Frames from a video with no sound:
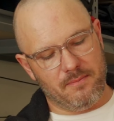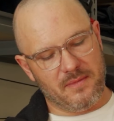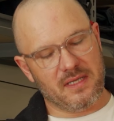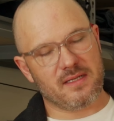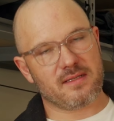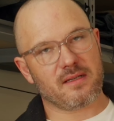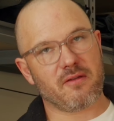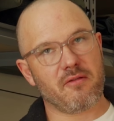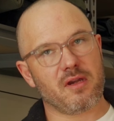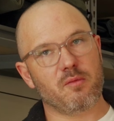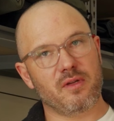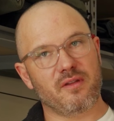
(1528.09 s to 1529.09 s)
It is
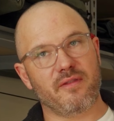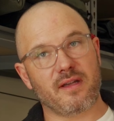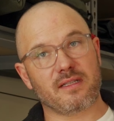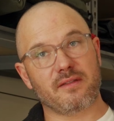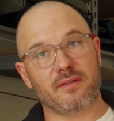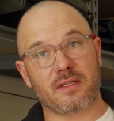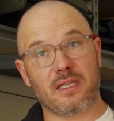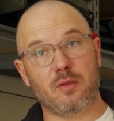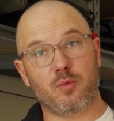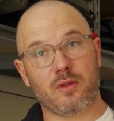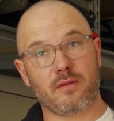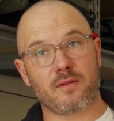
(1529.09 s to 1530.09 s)
incredibly effective at
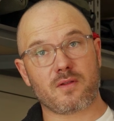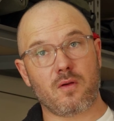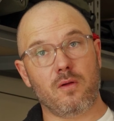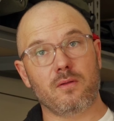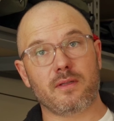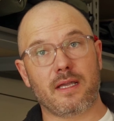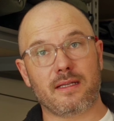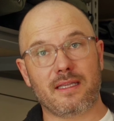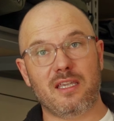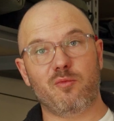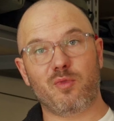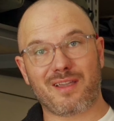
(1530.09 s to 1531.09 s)
keeping things cold and
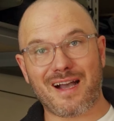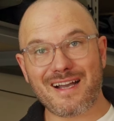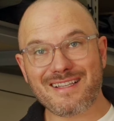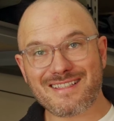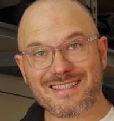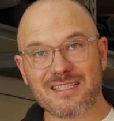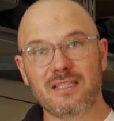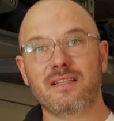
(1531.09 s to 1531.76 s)
keeping ice.